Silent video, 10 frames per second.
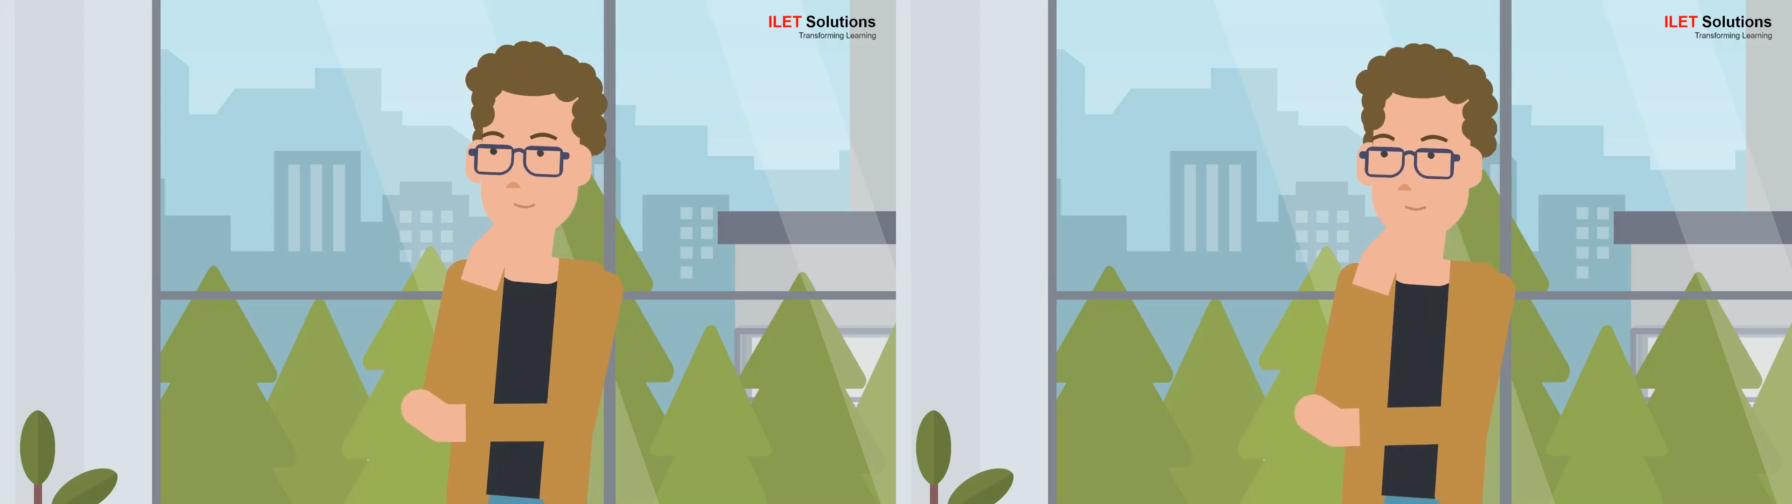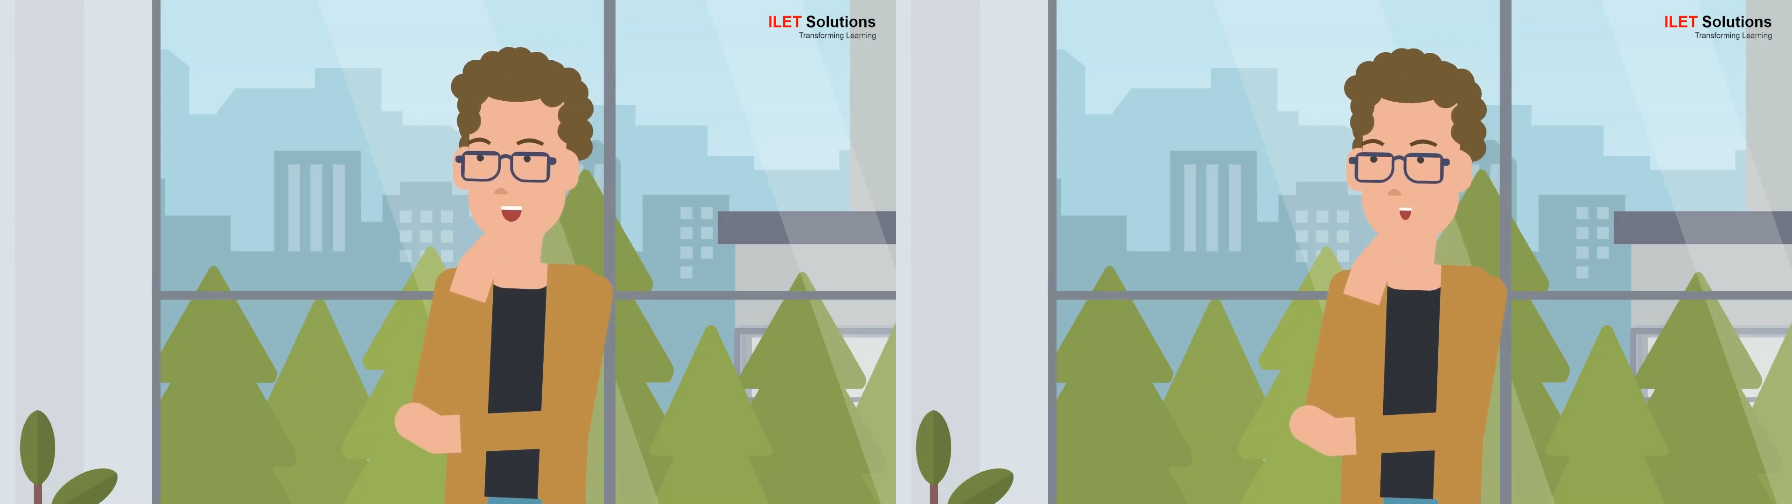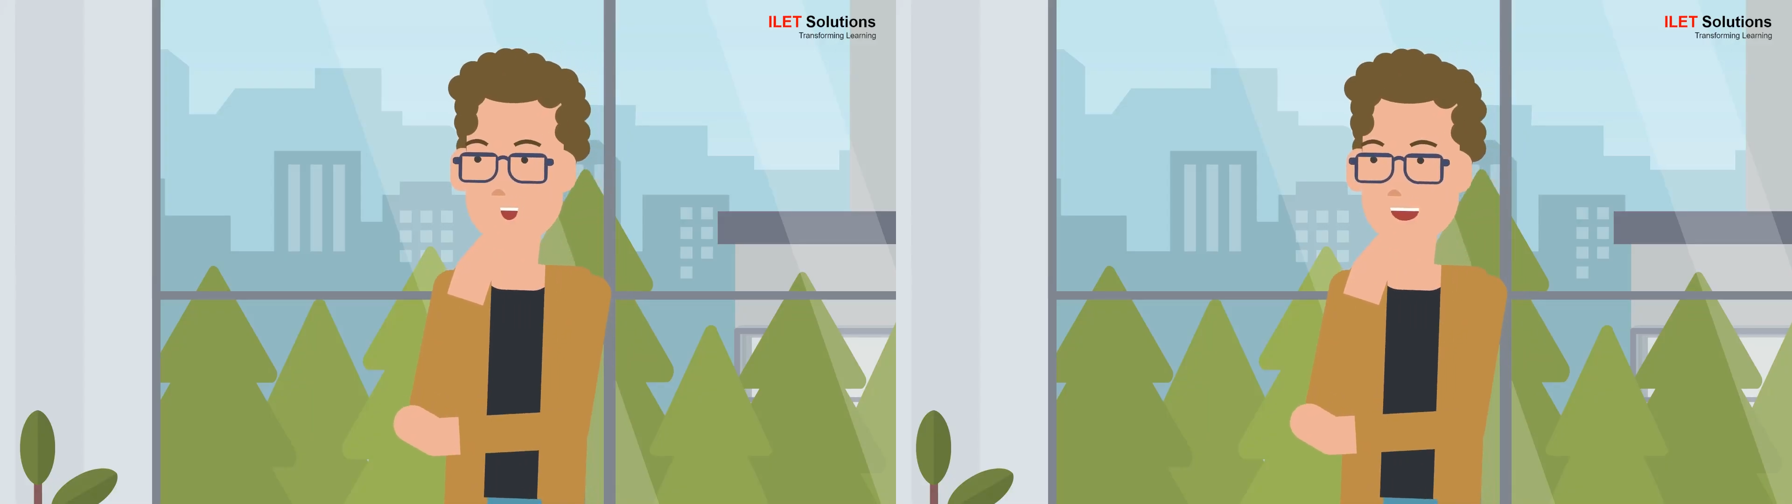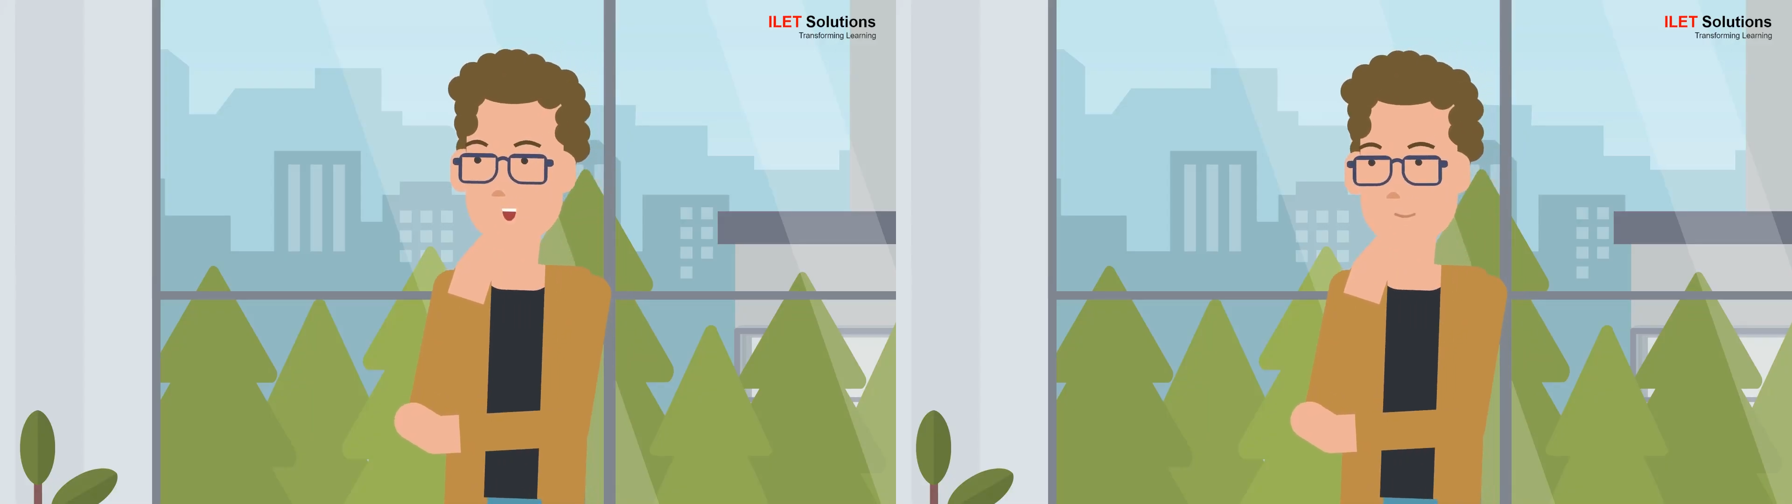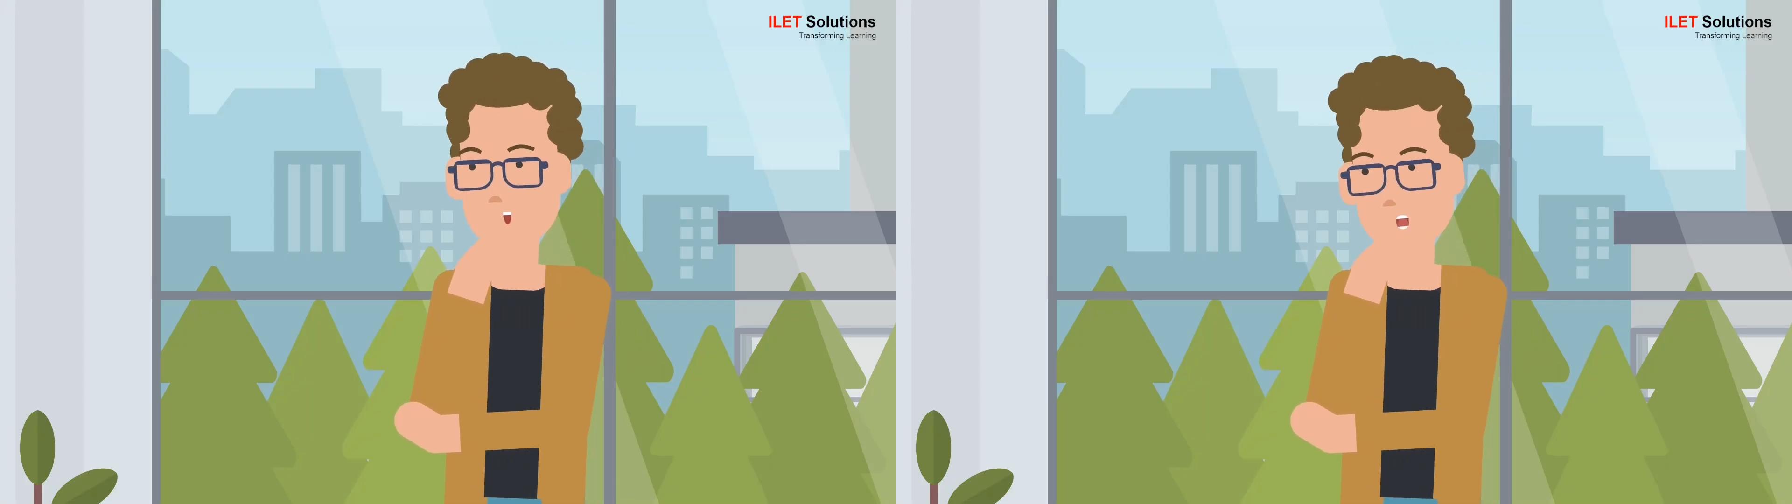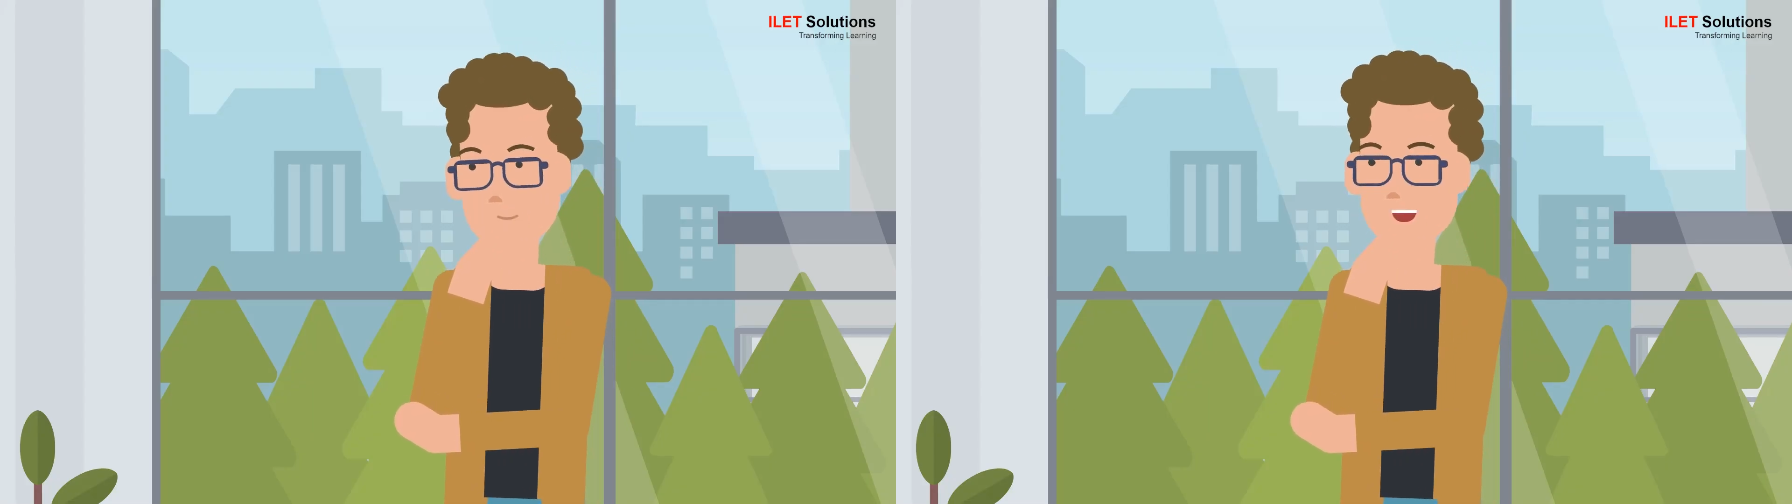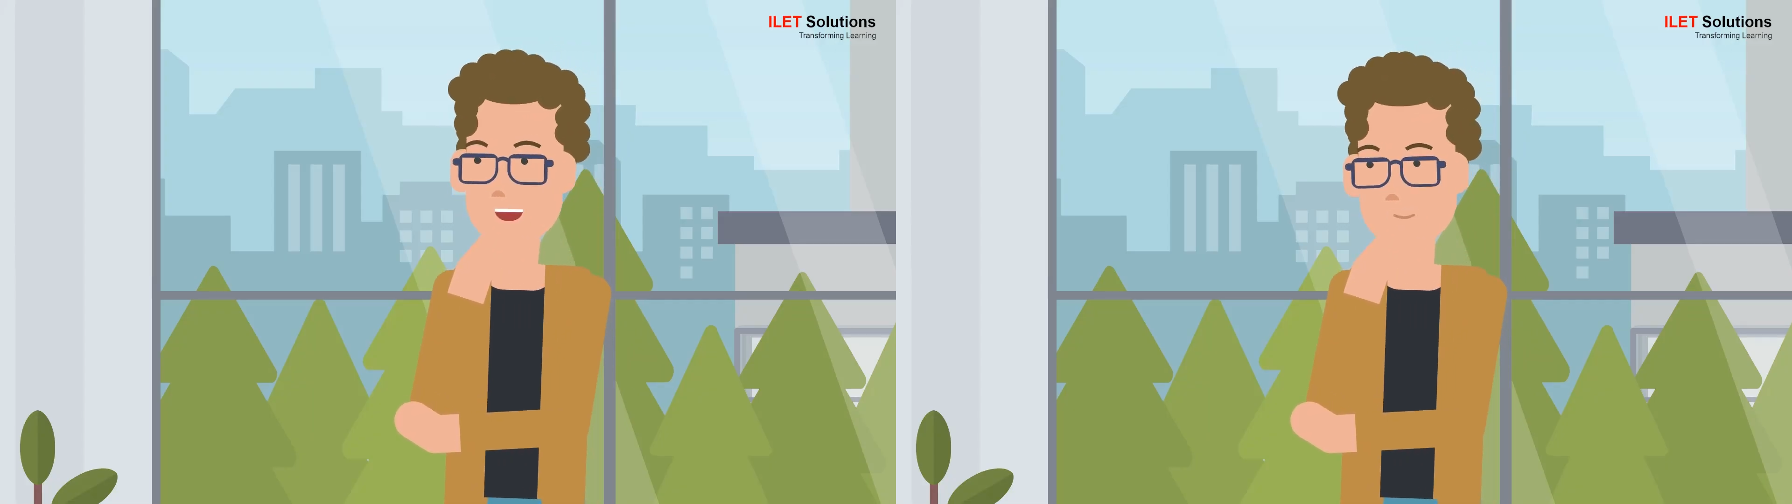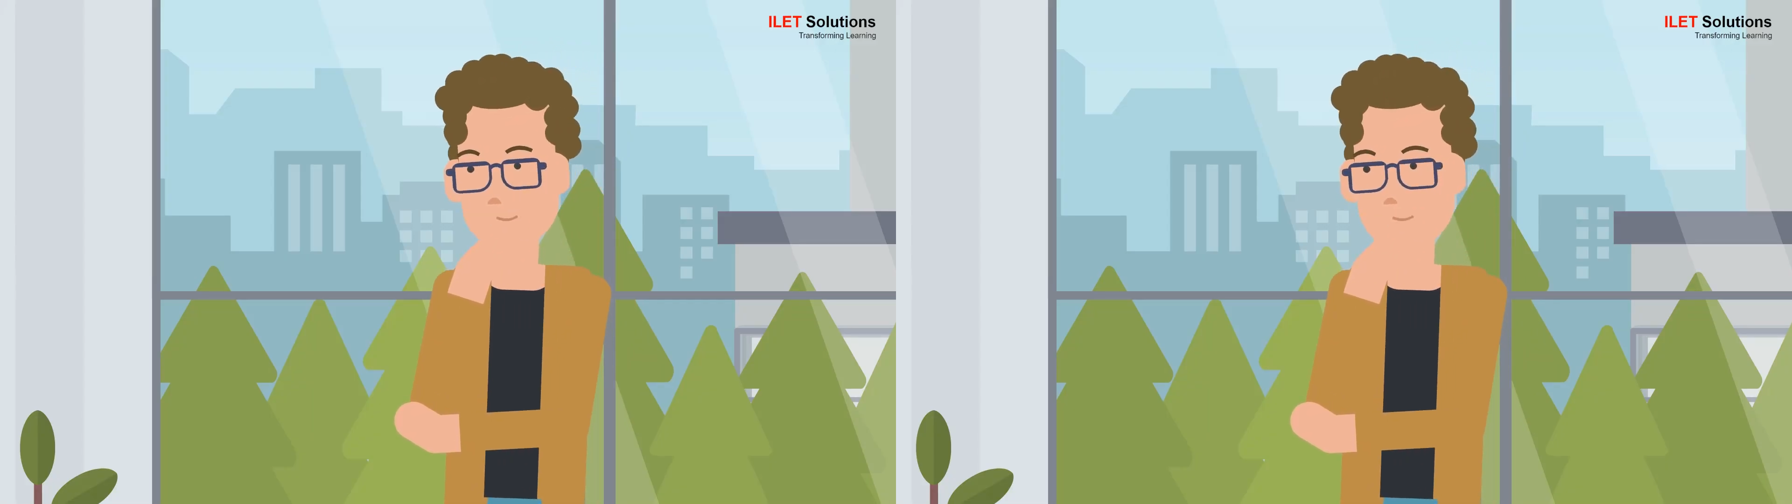It's a beginner-friendly course that